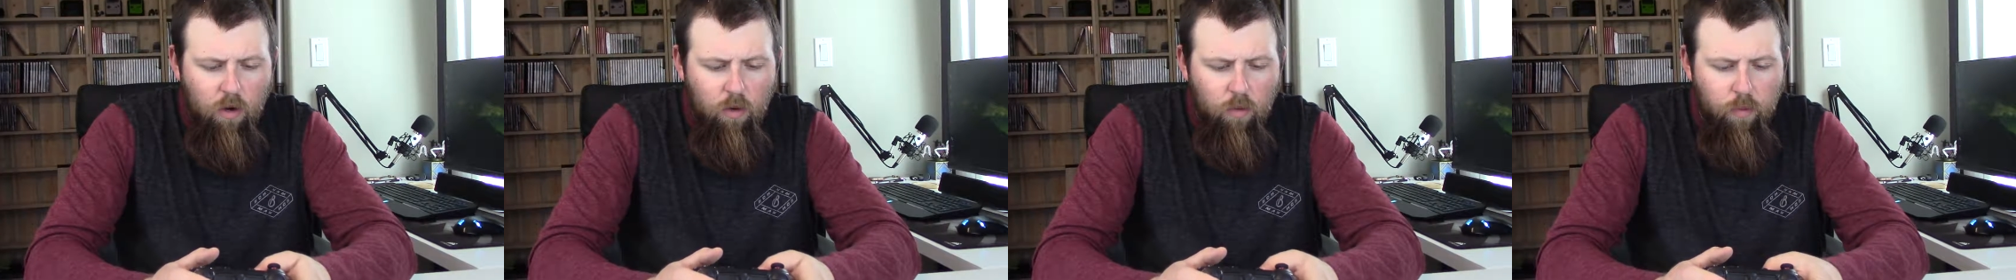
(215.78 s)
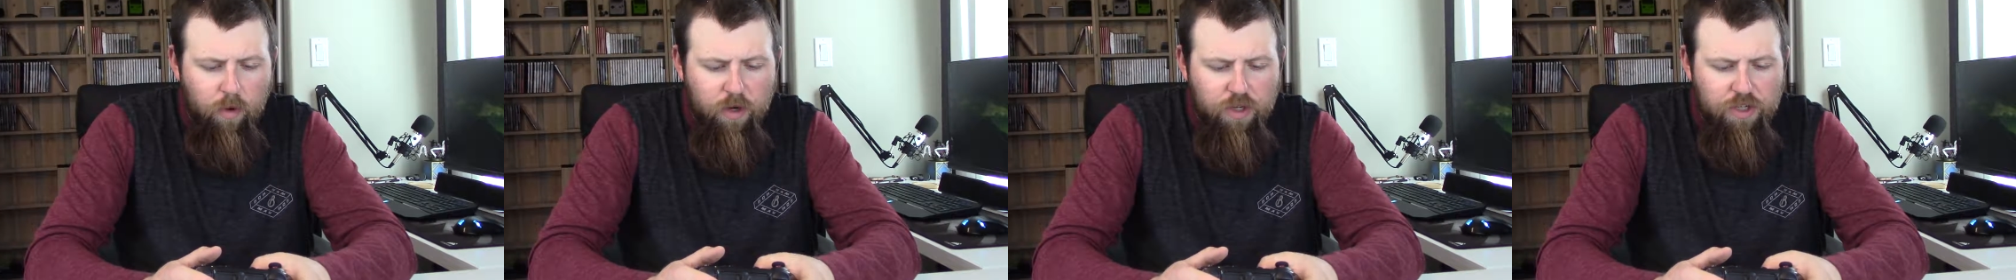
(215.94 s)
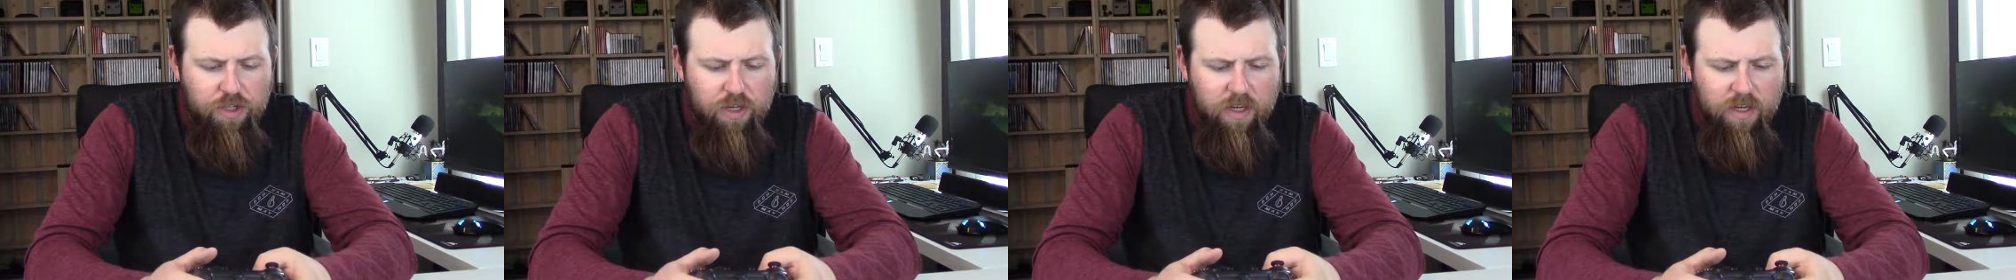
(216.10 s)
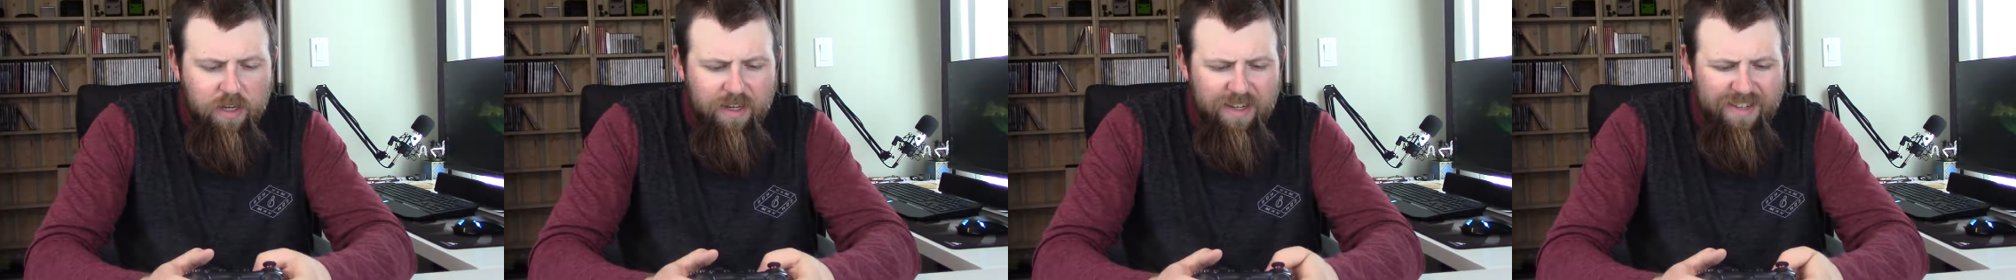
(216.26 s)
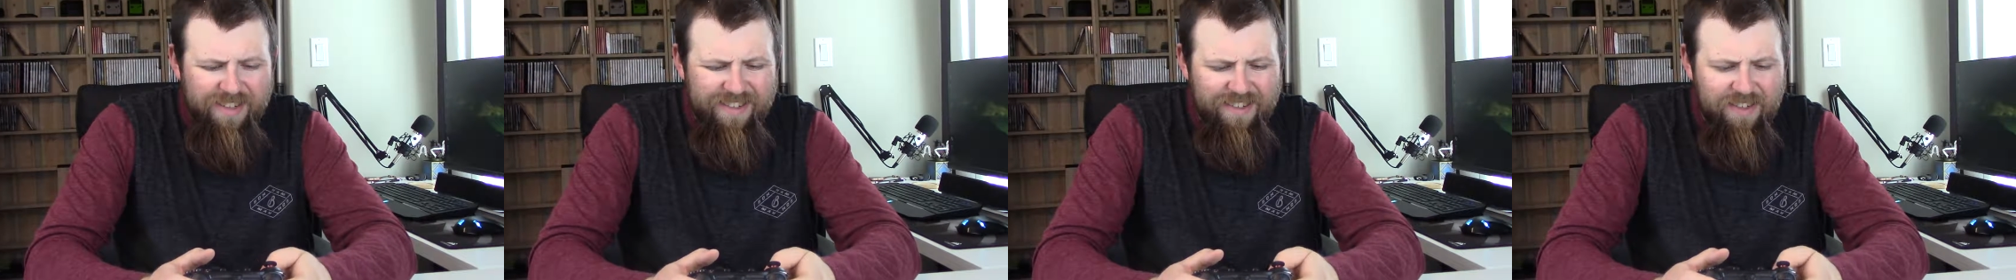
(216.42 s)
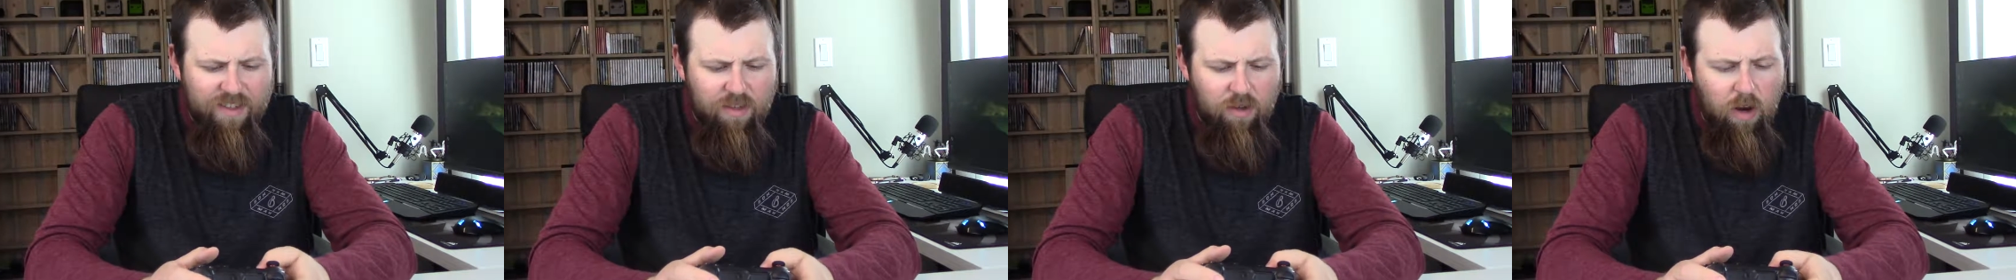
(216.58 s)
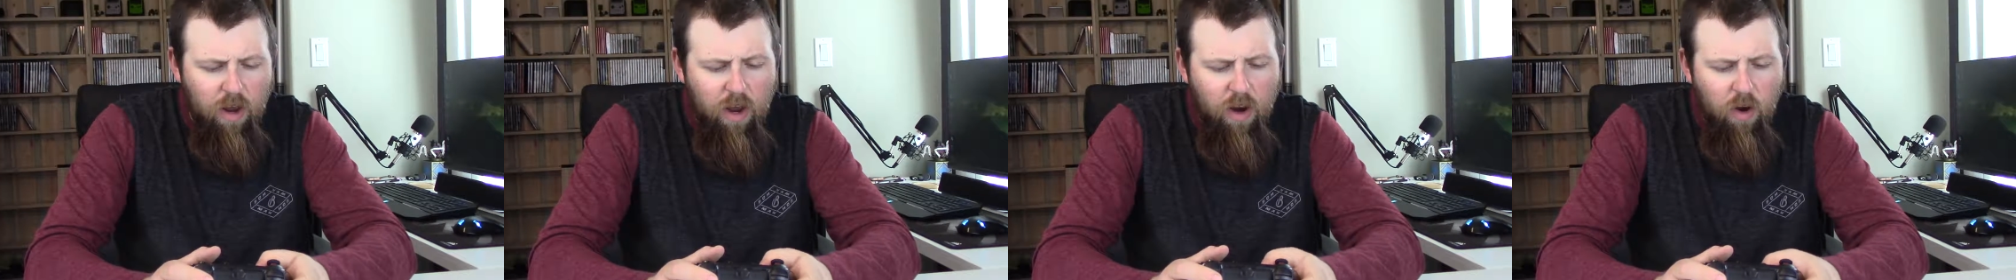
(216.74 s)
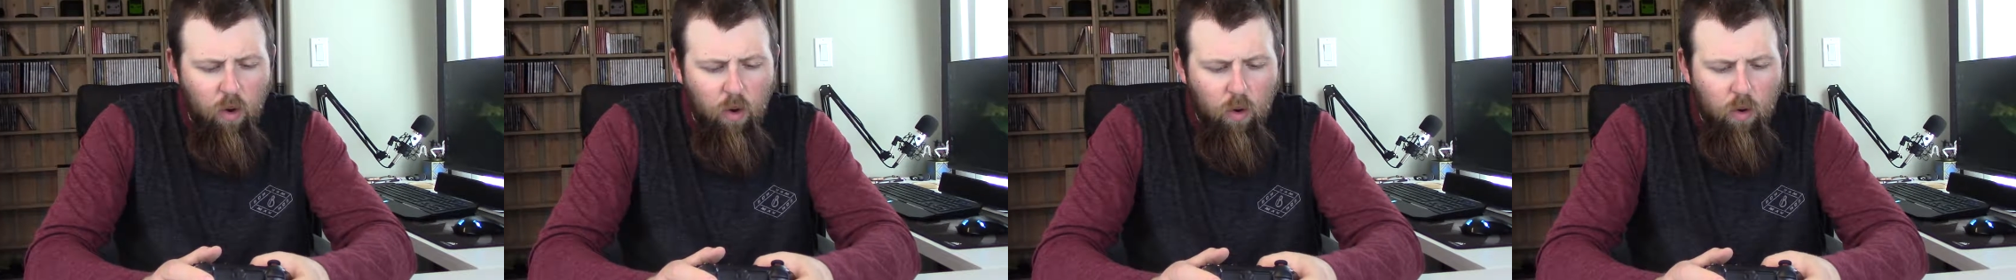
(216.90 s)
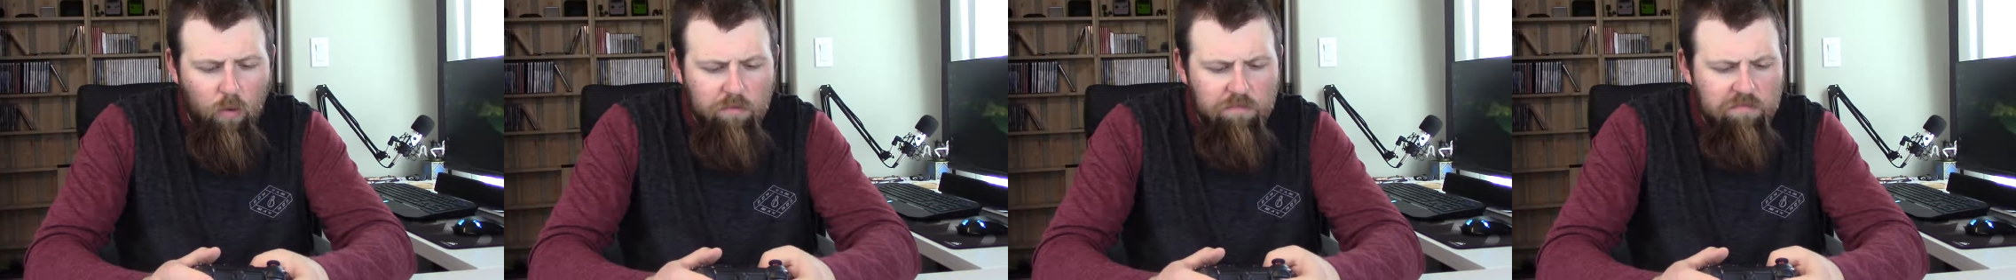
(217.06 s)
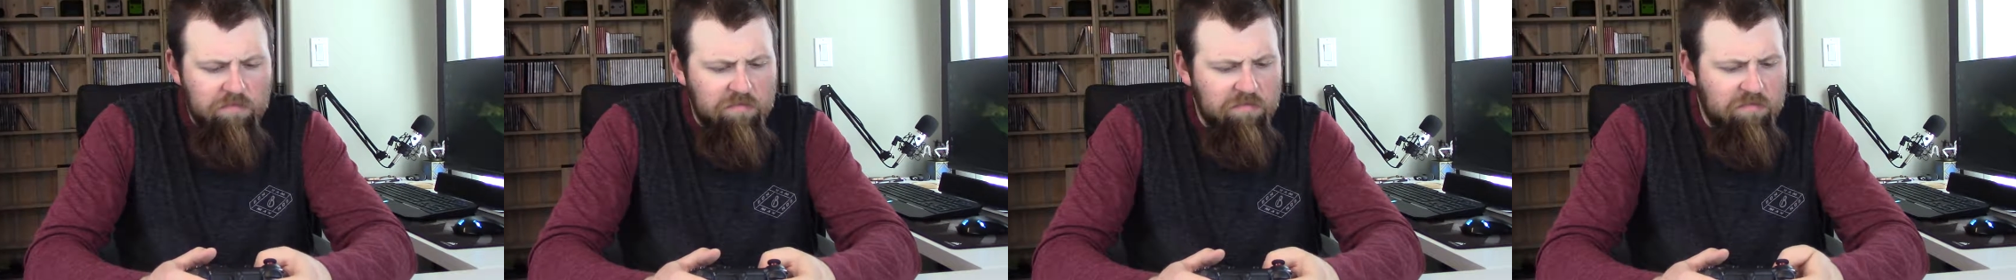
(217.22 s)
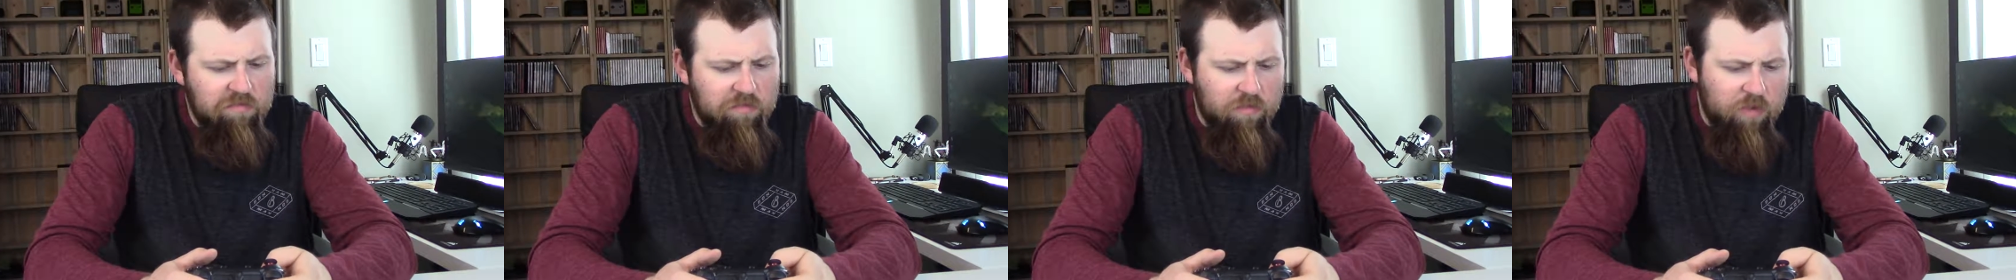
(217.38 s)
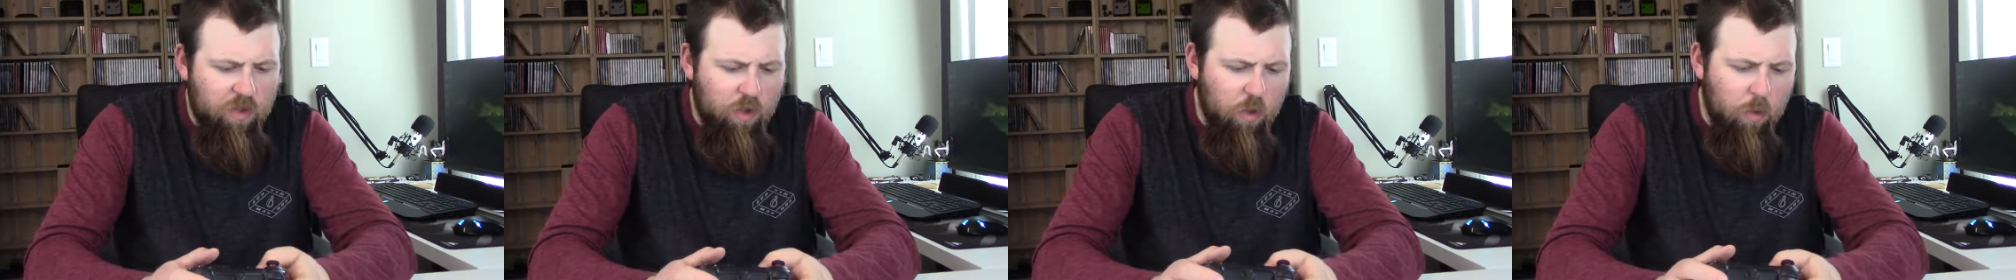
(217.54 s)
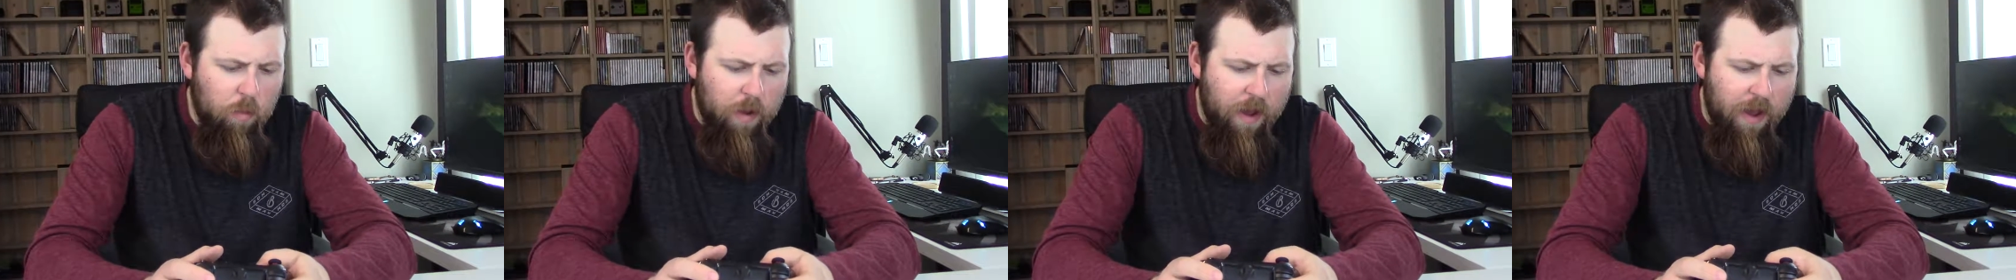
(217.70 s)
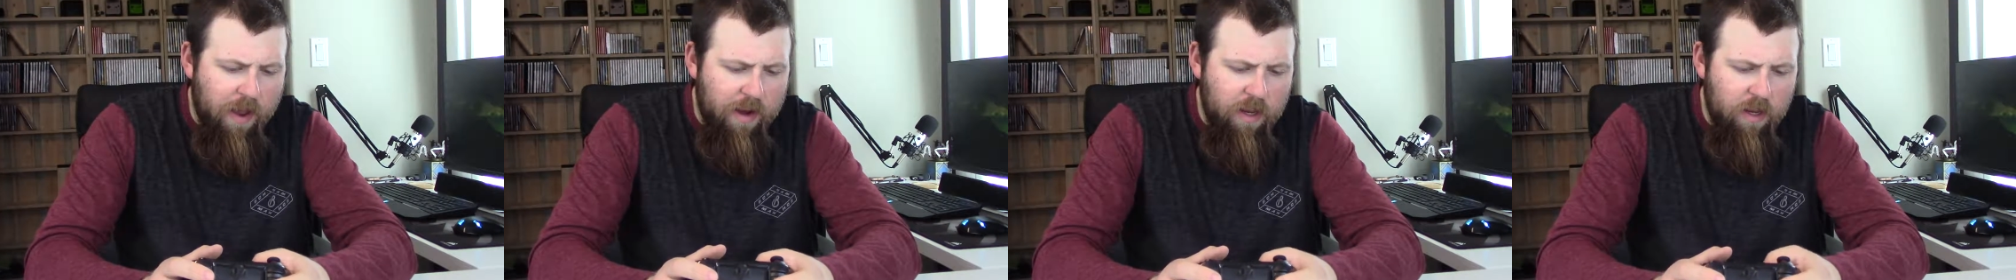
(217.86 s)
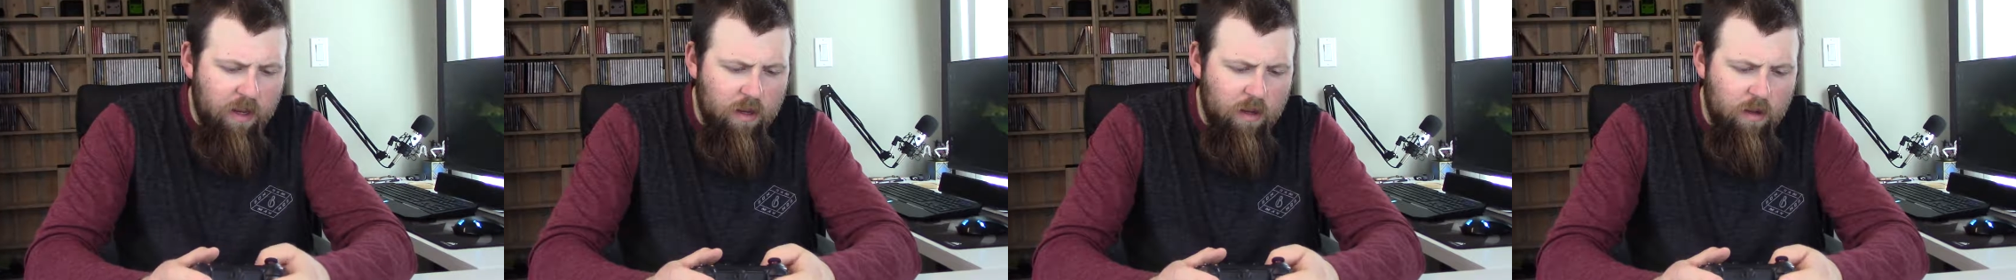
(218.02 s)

which is not too bad.